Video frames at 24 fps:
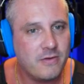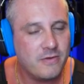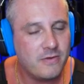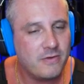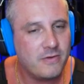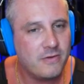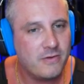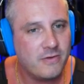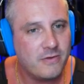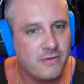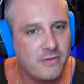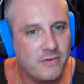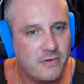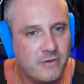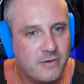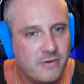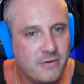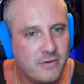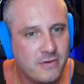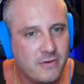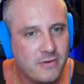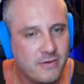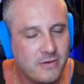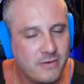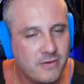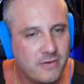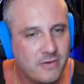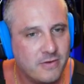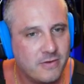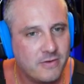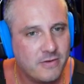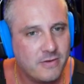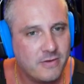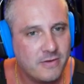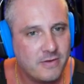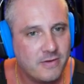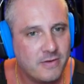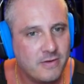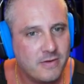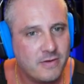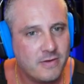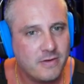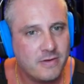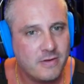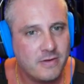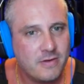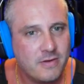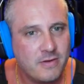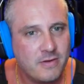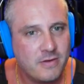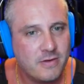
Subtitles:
(silent)